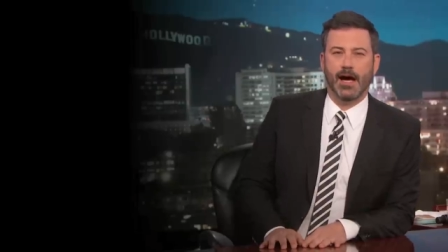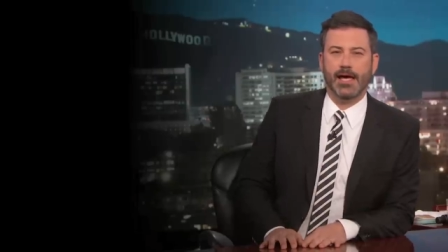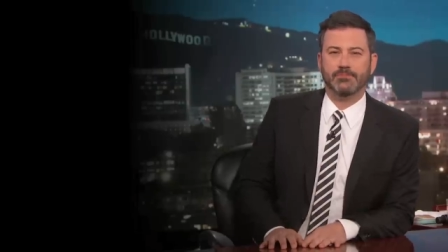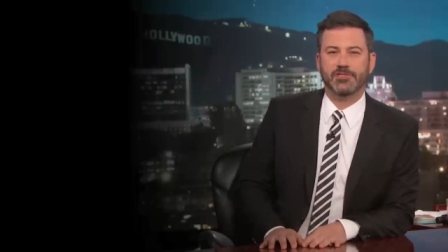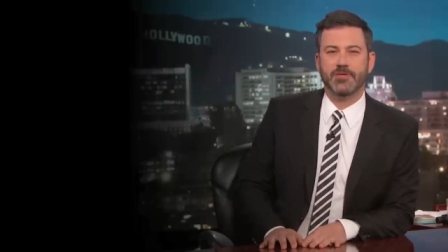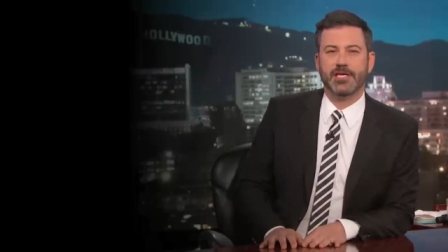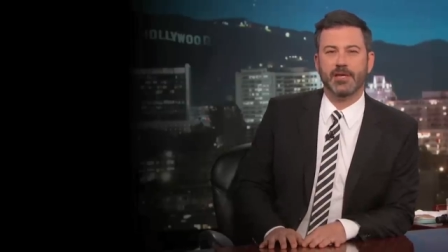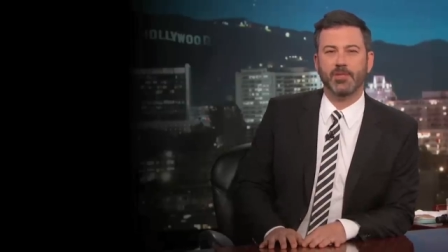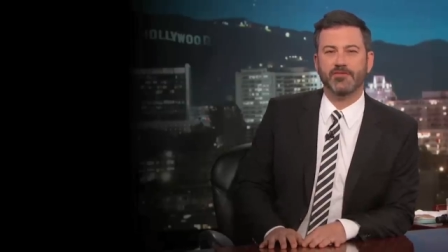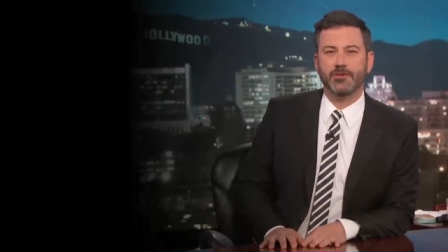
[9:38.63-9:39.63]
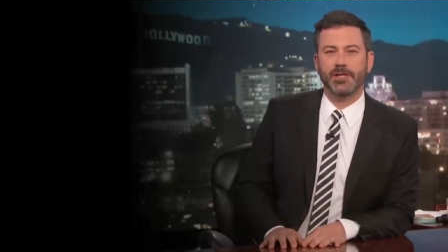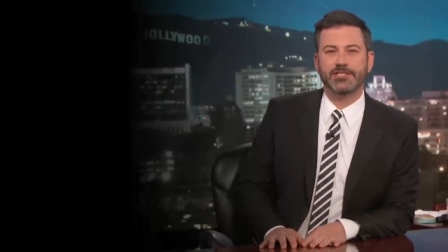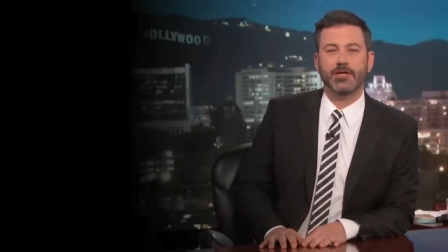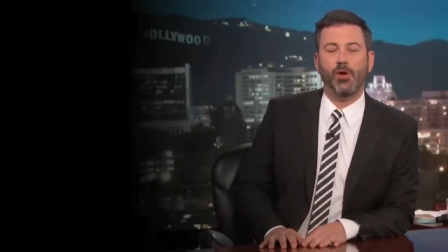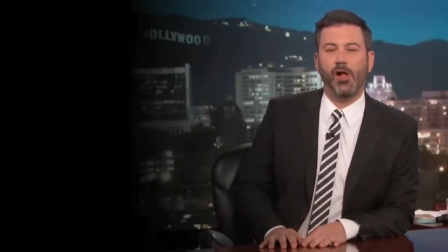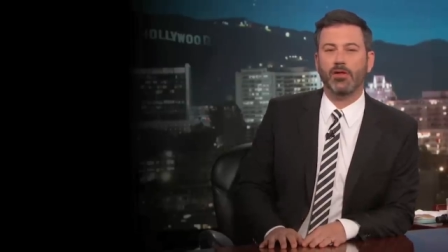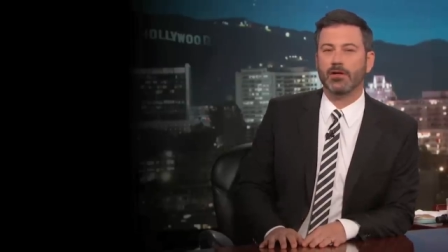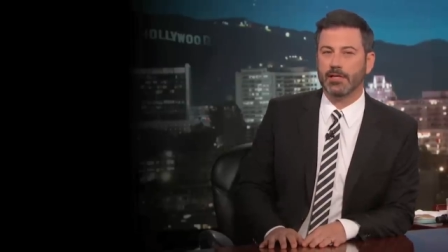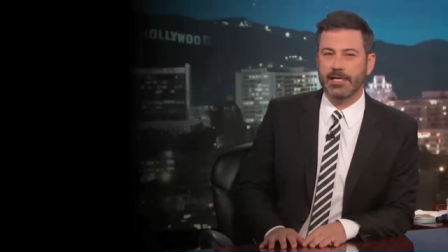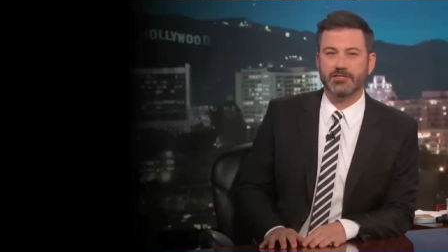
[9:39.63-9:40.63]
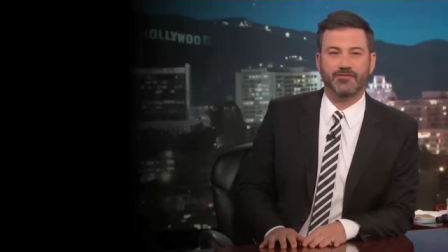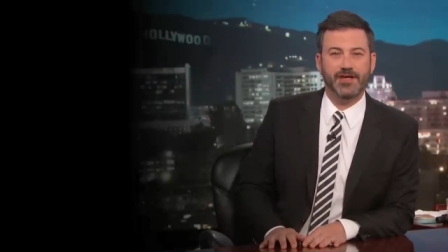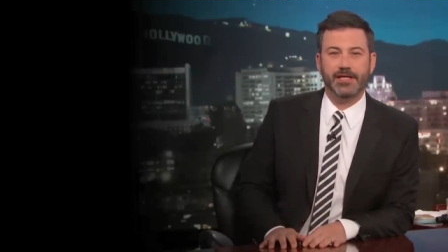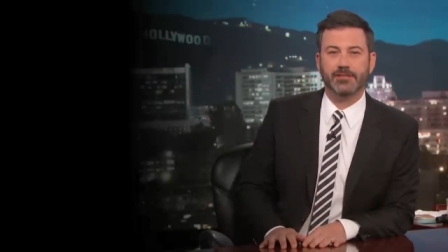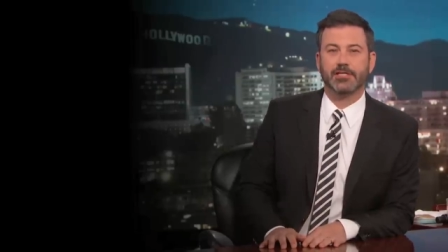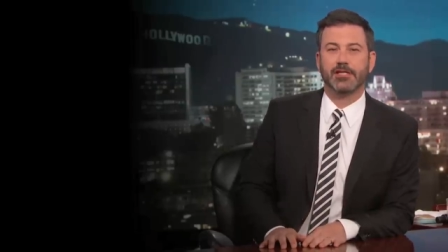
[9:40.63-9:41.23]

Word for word: Hi, I'm Jimmy Kimmel. If you want to see all our latest videos,